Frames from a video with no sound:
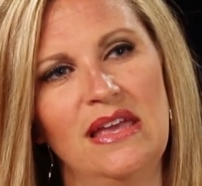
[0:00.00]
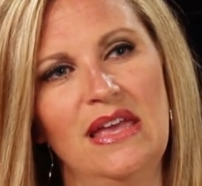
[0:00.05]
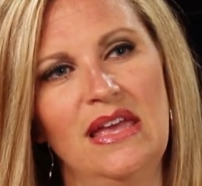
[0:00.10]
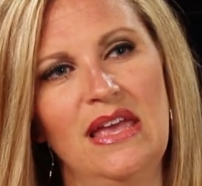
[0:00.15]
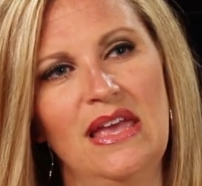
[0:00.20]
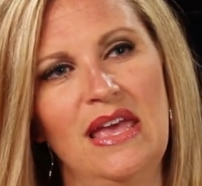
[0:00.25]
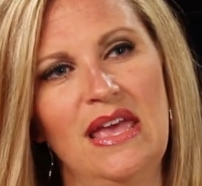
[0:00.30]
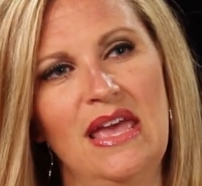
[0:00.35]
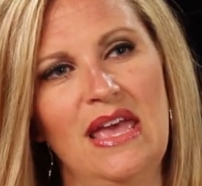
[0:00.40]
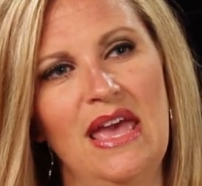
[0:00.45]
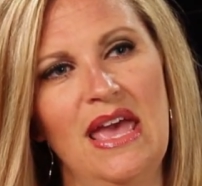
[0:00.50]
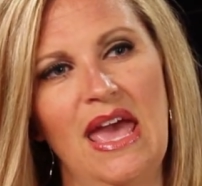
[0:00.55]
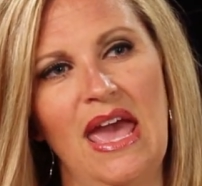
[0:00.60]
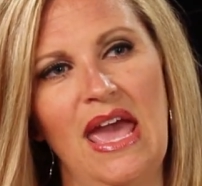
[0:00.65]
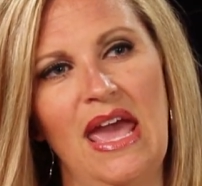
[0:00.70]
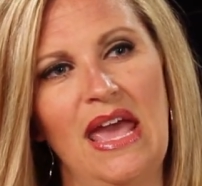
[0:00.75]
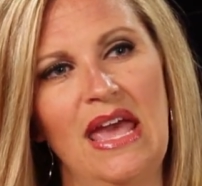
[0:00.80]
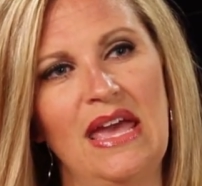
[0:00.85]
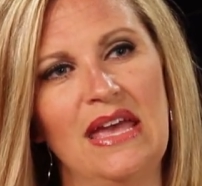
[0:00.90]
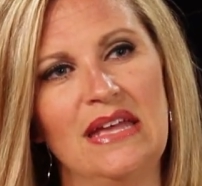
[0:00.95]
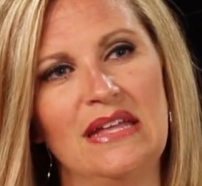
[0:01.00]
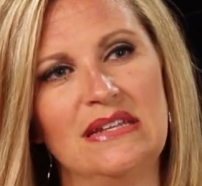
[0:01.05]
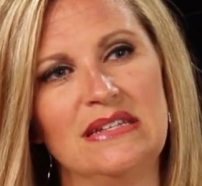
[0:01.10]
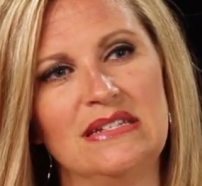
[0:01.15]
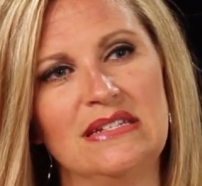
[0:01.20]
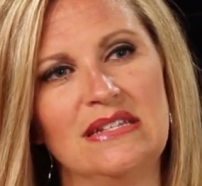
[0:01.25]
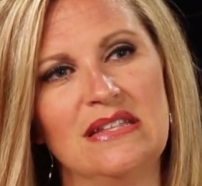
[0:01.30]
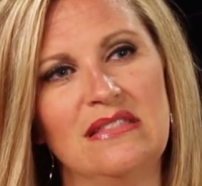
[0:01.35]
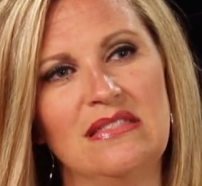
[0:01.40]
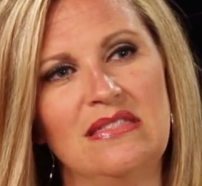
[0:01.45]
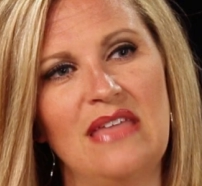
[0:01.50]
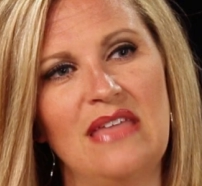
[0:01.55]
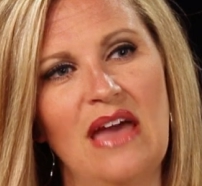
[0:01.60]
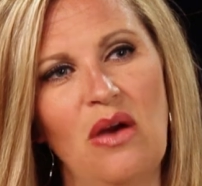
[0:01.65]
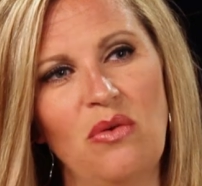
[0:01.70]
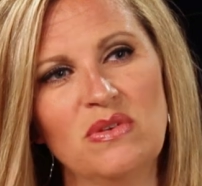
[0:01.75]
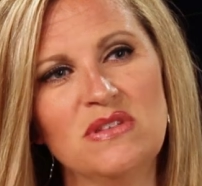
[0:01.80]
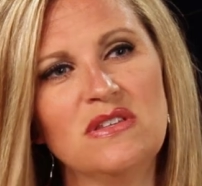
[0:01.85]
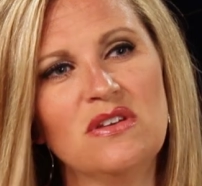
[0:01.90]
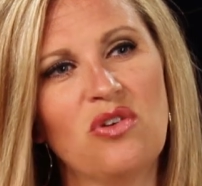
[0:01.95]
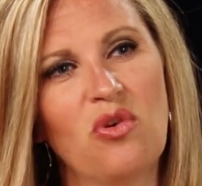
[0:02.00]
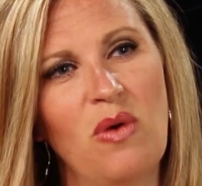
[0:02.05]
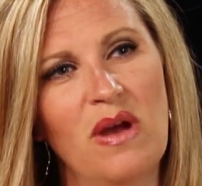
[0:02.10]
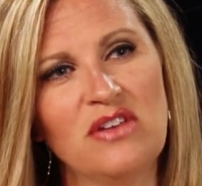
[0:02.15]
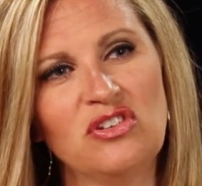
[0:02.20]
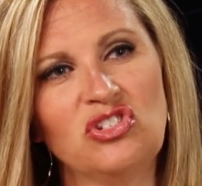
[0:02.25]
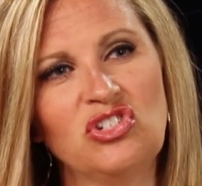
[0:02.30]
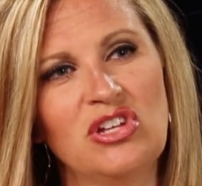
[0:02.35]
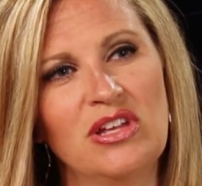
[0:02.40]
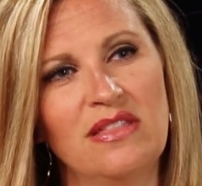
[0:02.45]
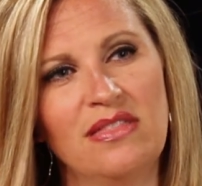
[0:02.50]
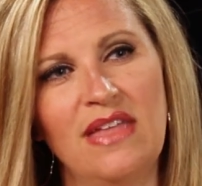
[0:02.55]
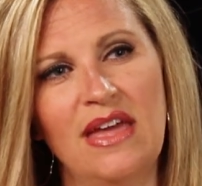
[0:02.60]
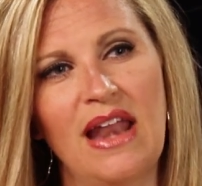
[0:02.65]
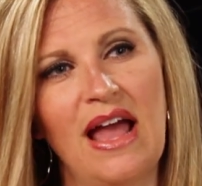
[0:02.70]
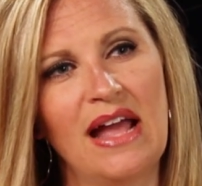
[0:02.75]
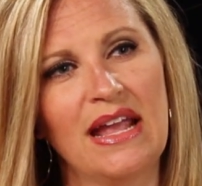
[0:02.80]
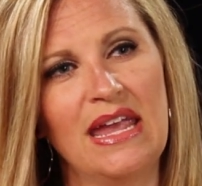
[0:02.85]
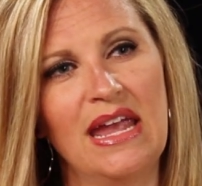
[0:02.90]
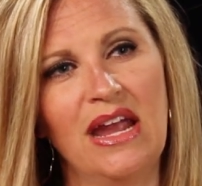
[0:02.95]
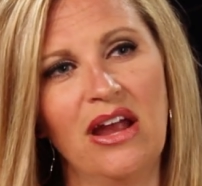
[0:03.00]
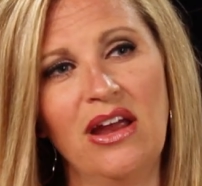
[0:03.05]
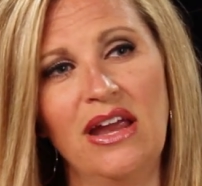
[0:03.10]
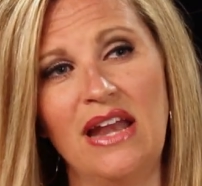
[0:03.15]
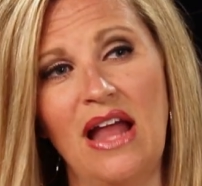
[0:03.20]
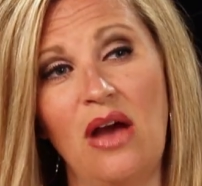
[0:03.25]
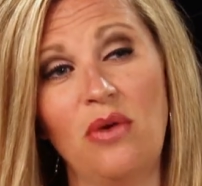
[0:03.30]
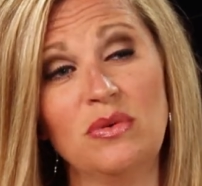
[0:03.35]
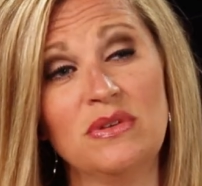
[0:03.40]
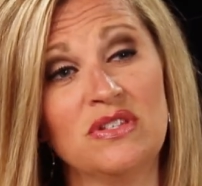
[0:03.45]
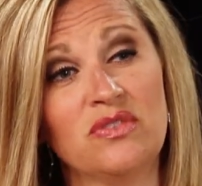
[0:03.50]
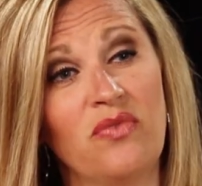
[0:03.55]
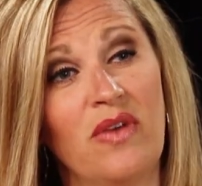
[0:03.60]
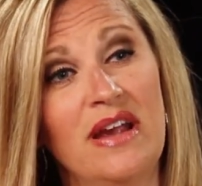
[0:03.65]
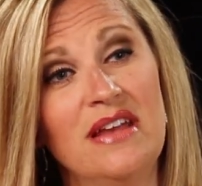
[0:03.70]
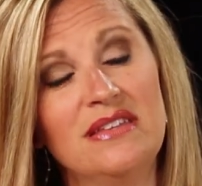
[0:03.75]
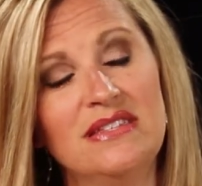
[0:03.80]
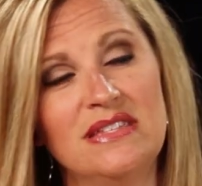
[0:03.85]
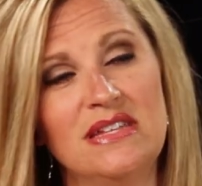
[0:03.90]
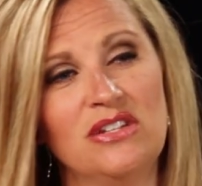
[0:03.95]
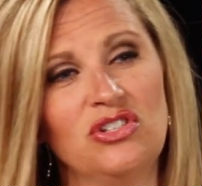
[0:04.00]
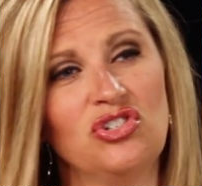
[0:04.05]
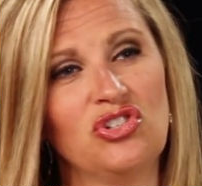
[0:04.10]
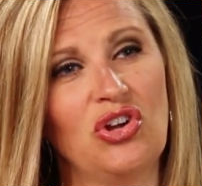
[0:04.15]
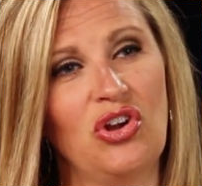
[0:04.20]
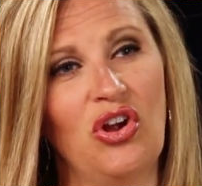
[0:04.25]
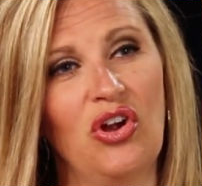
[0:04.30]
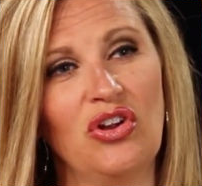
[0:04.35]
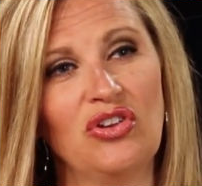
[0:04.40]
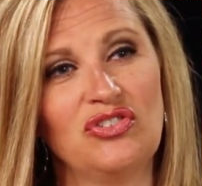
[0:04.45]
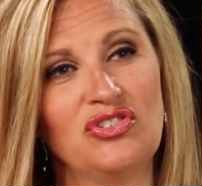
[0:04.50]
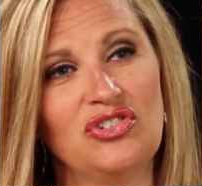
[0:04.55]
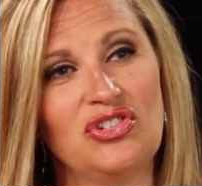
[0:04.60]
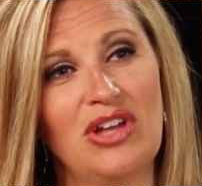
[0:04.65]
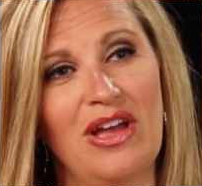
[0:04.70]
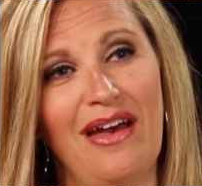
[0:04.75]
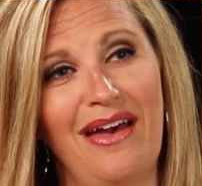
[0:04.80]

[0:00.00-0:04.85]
Mm. And that was a question that I carried. I was raised in church.